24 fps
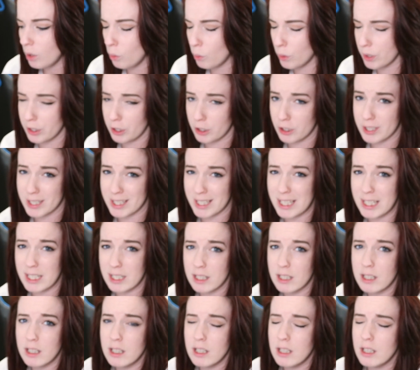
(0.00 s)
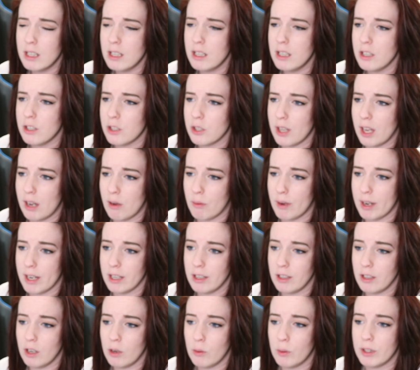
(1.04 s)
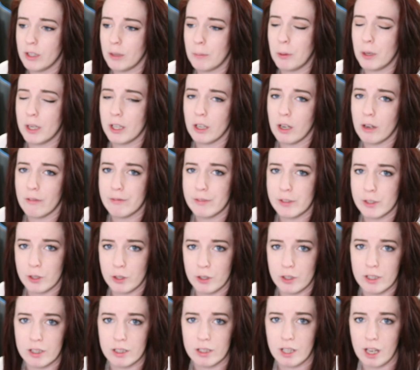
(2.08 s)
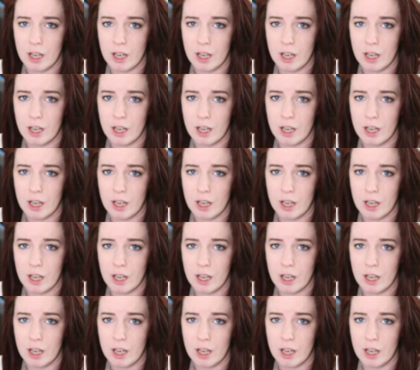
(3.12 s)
with your seat. So that way, you know, when they're putting off certain